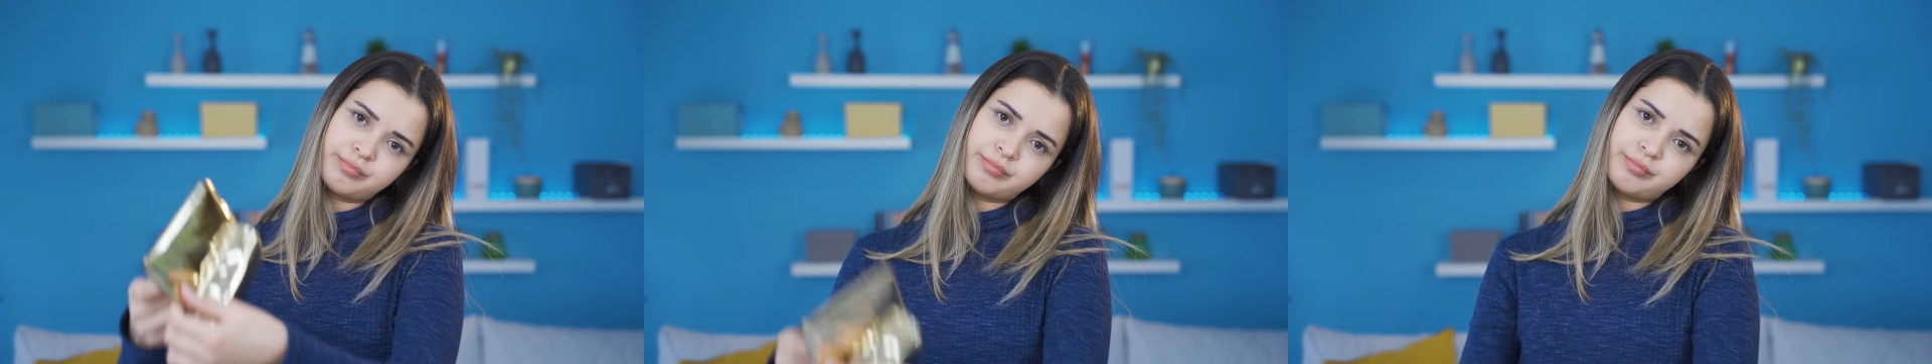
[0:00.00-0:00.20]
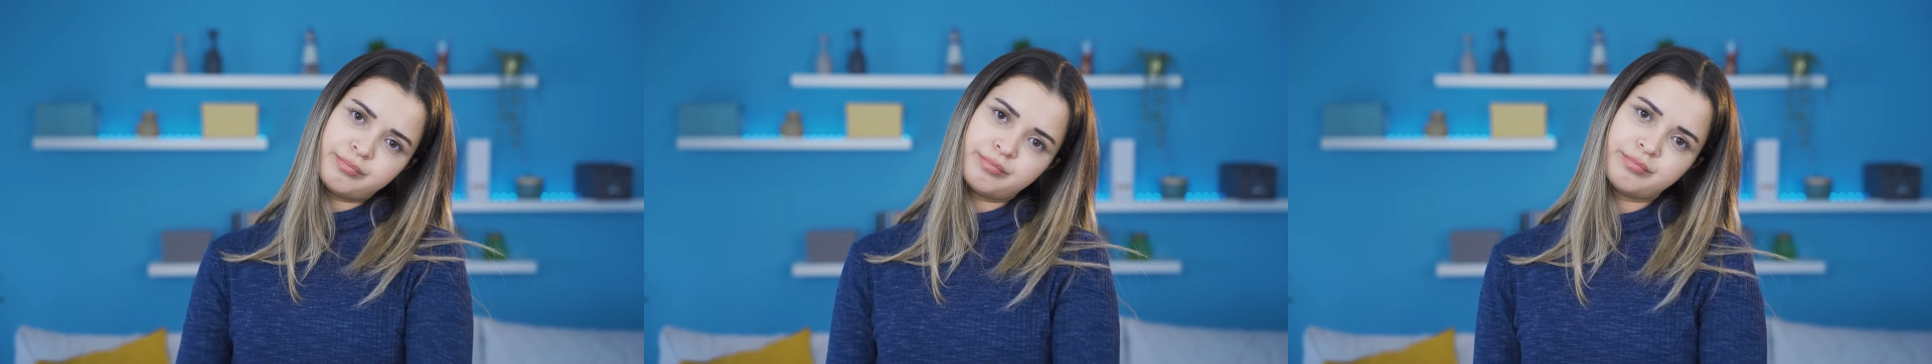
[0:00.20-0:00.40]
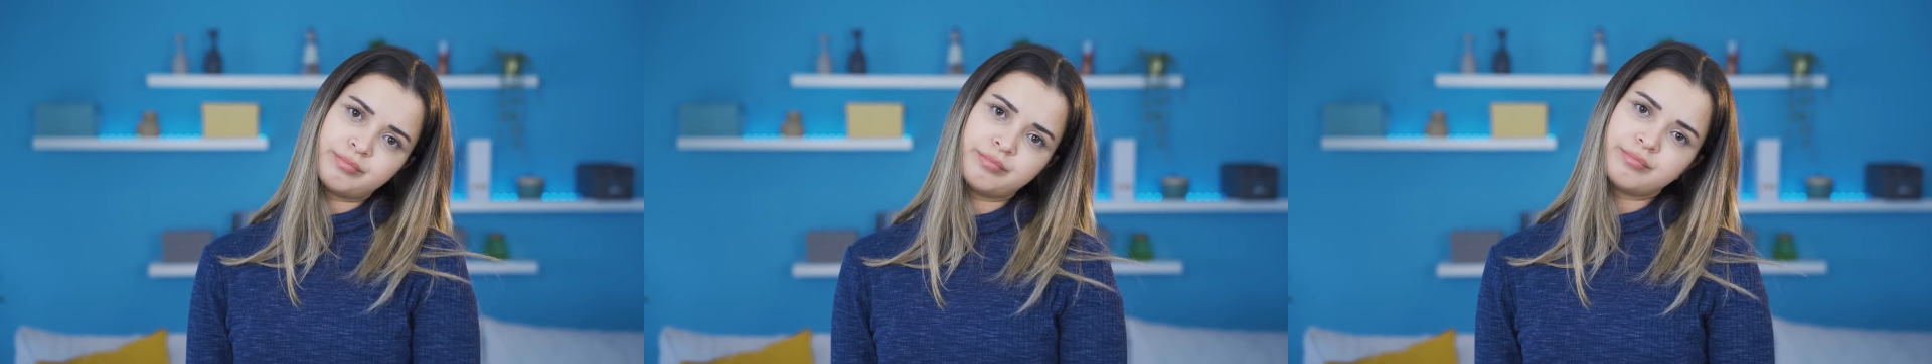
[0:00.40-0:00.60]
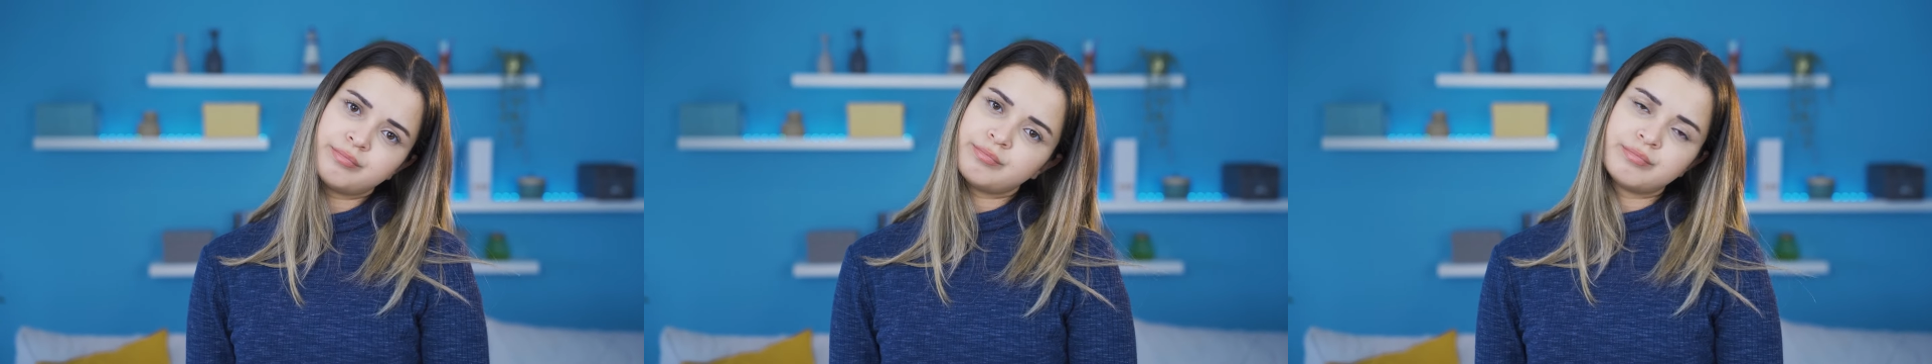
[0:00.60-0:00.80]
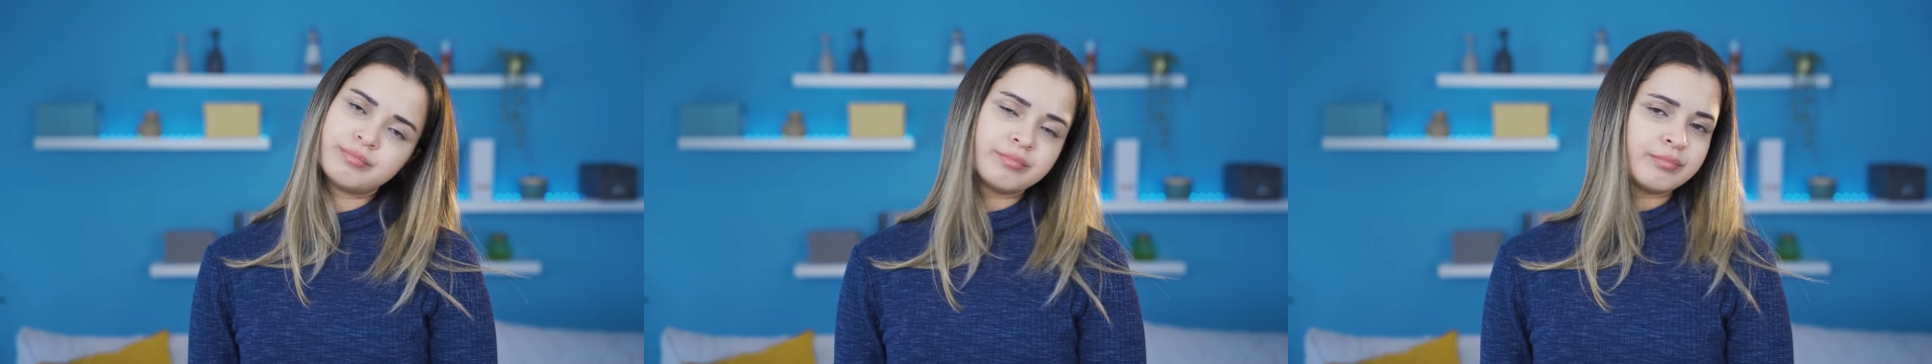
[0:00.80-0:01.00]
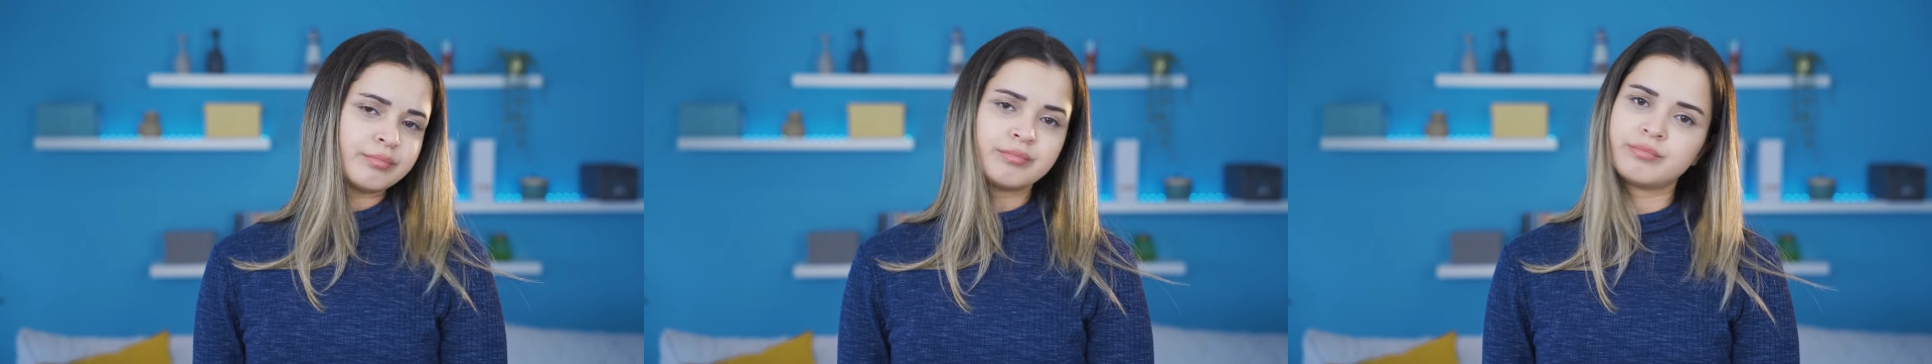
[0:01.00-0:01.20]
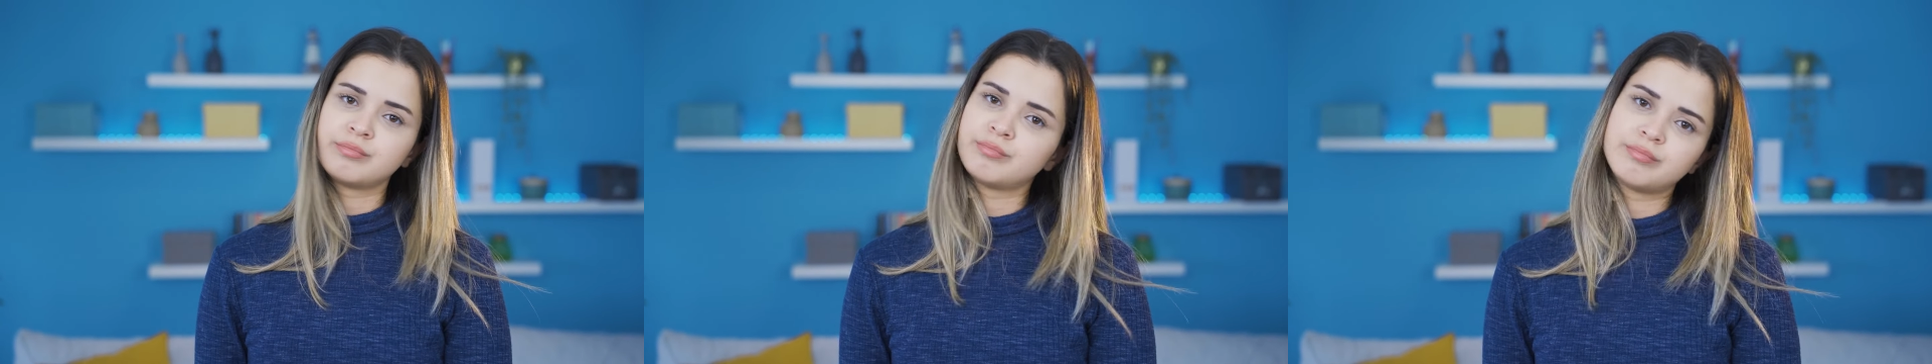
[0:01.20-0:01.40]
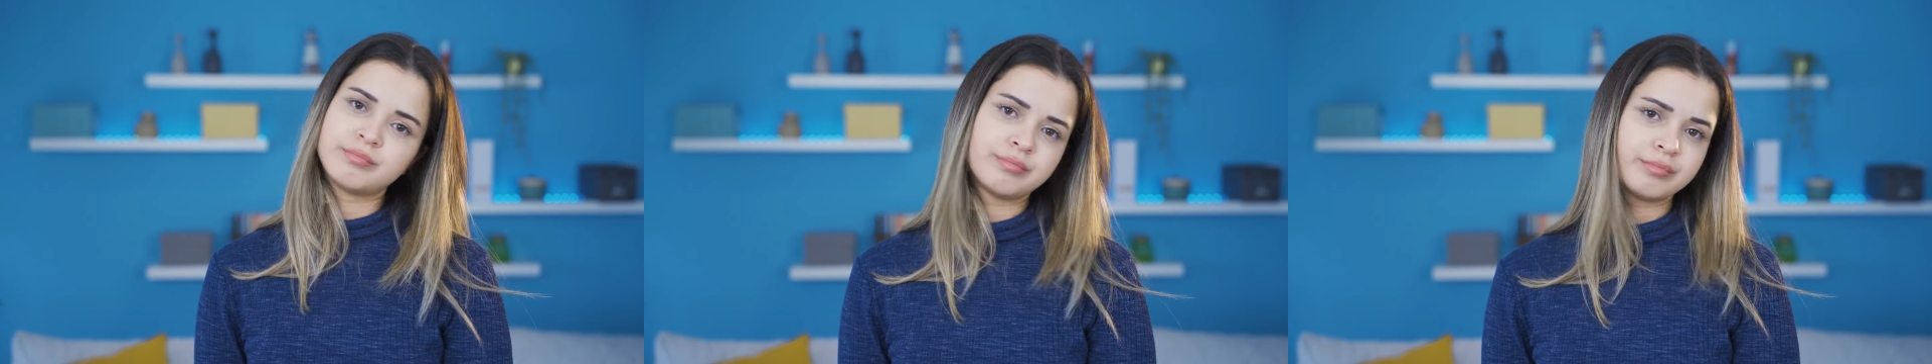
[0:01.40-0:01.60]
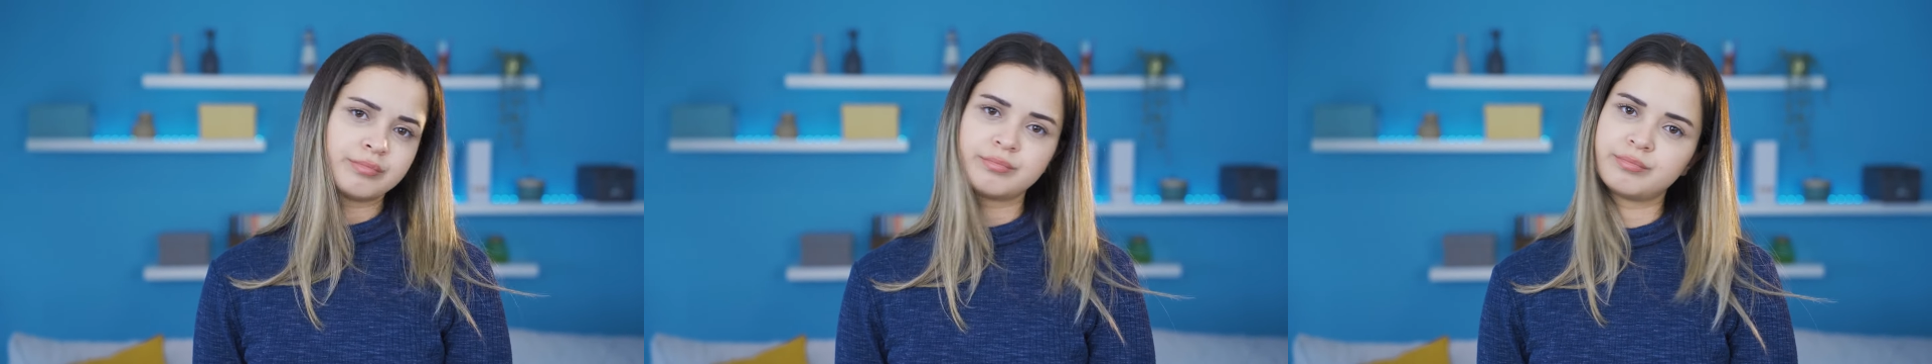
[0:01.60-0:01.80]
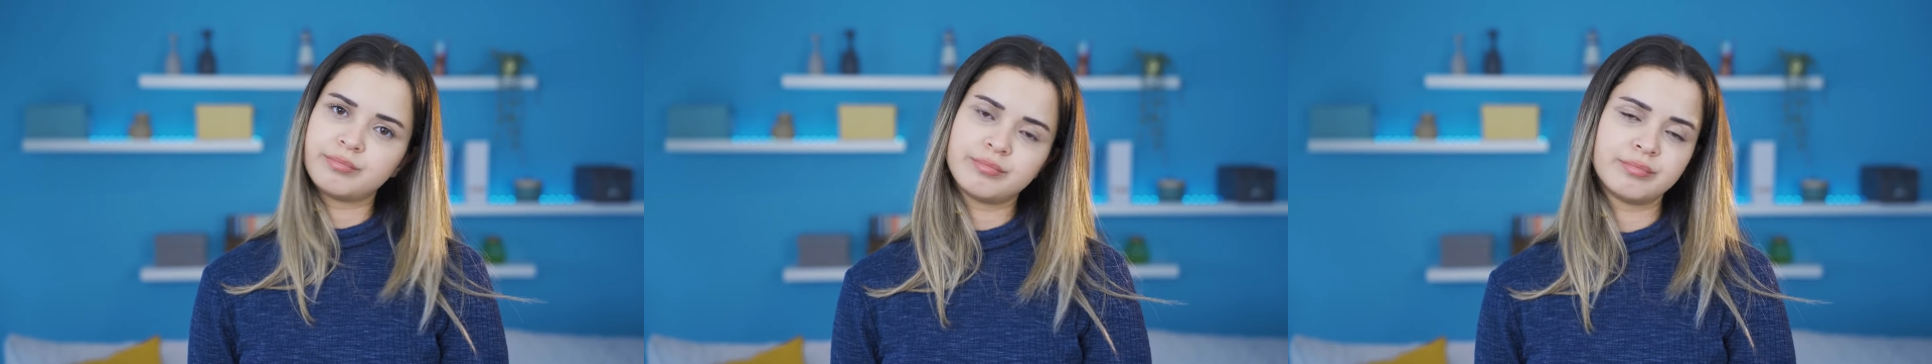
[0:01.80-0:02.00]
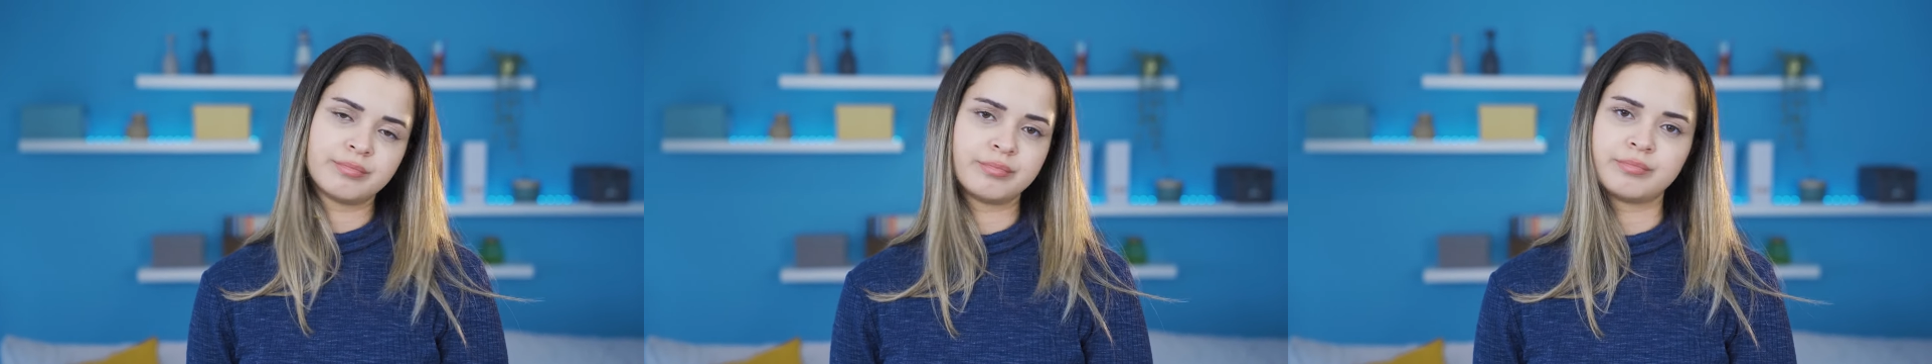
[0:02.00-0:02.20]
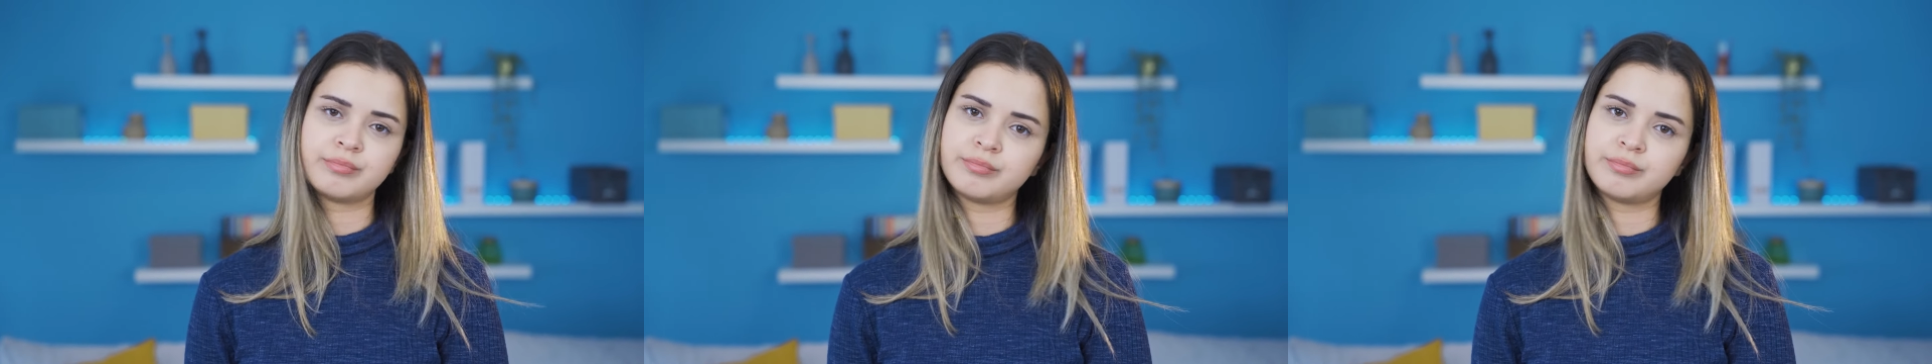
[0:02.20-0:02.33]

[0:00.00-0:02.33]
The second one is maybe look